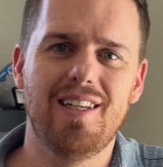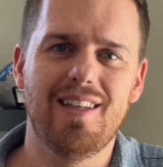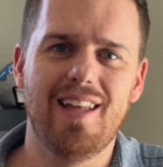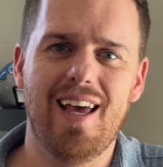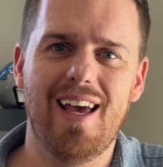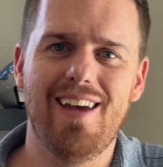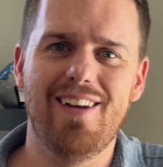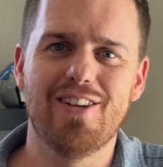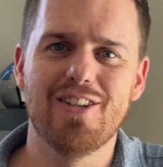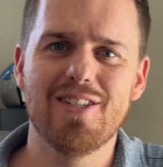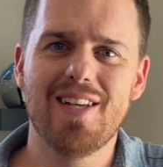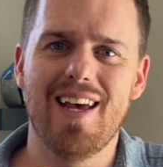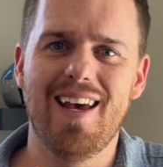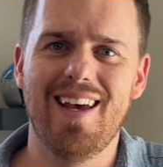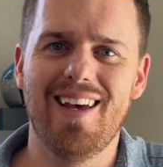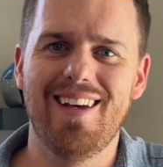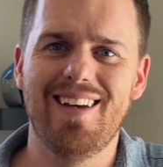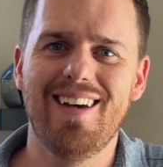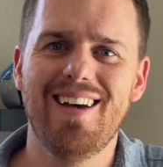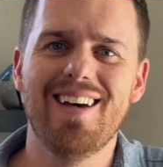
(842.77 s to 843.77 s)
the haters
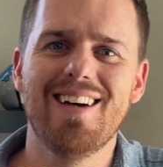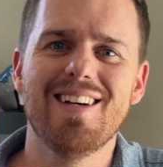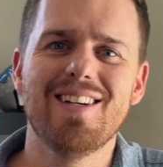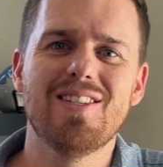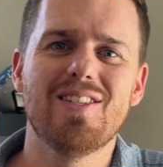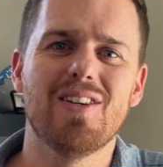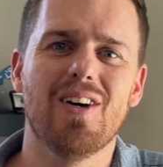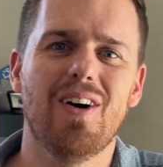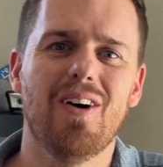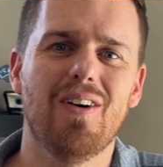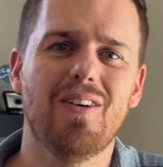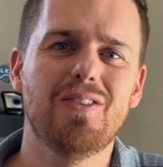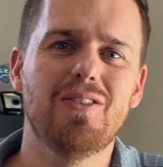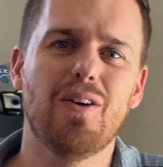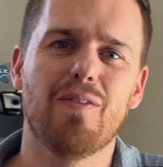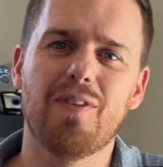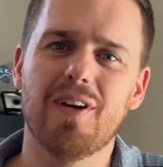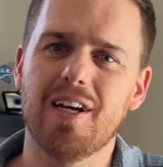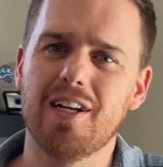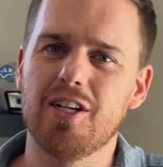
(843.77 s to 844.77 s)
hate. So don't
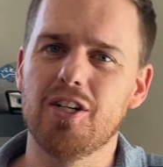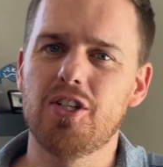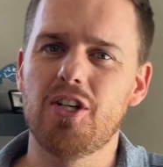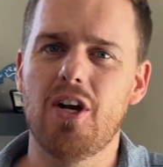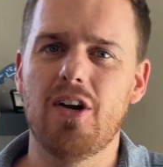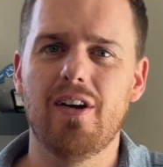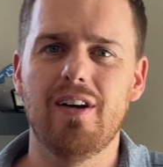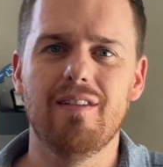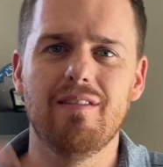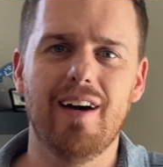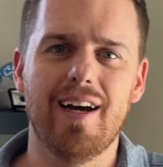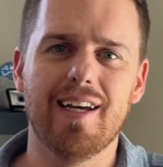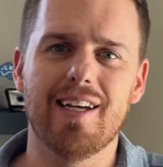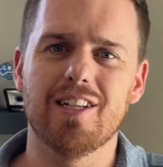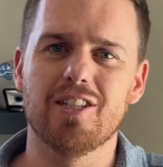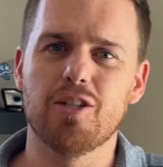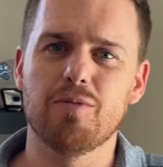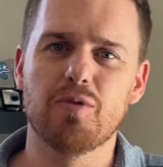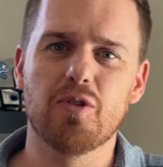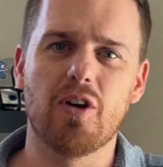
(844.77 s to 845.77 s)
forget to share it, like it,
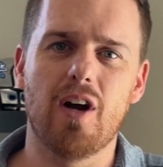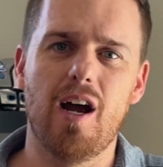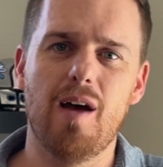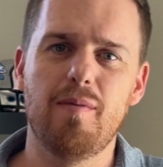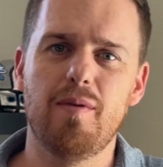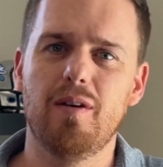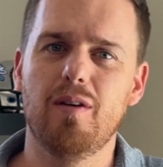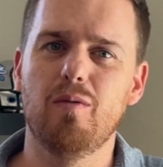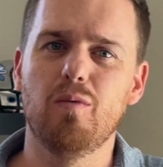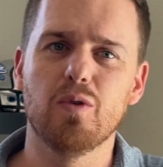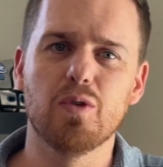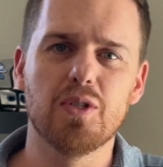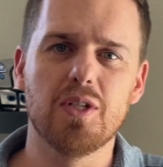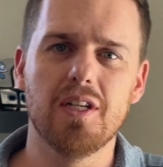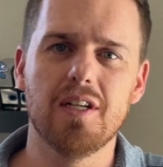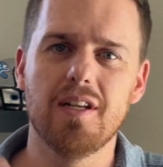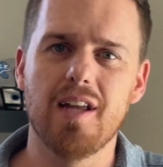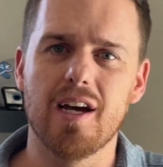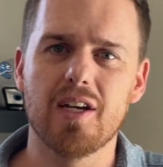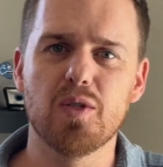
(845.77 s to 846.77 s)
subscribe it, and we'll see
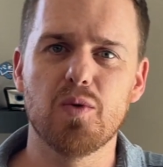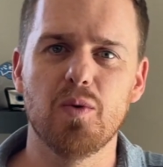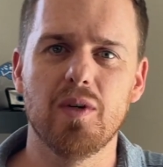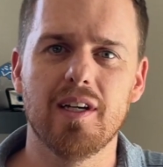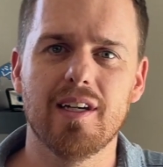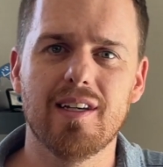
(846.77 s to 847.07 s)
you next week.